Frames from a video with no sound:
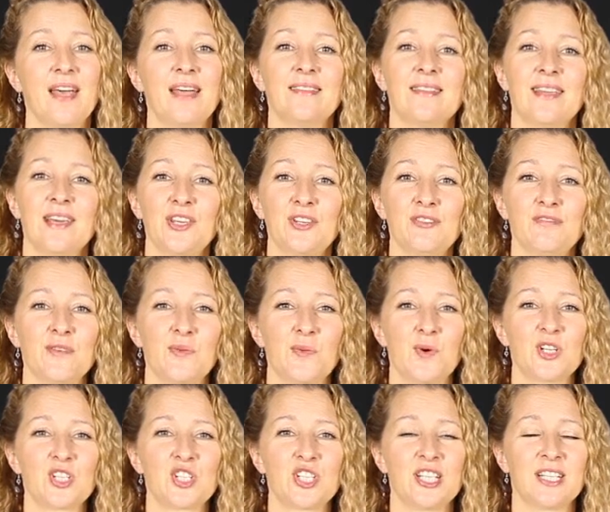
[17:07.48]
Thank you for
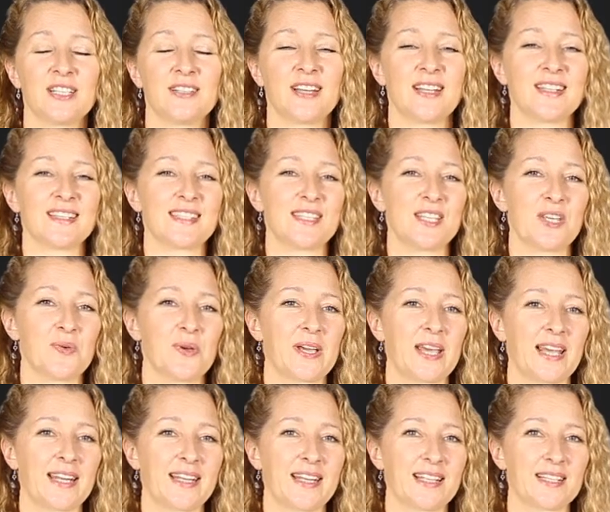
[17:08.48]
watching and see you
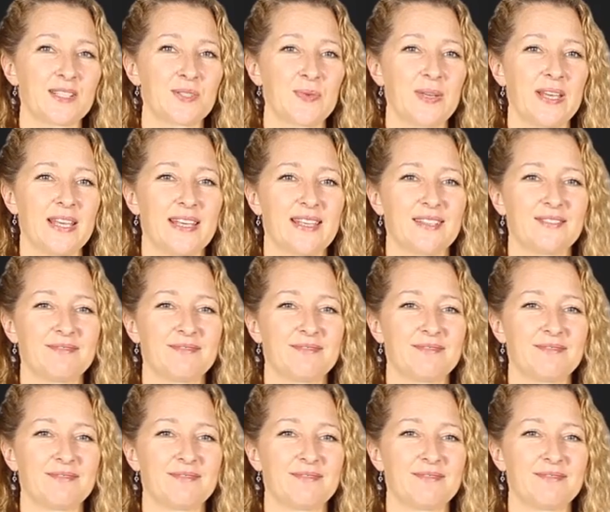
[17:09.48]
again next week.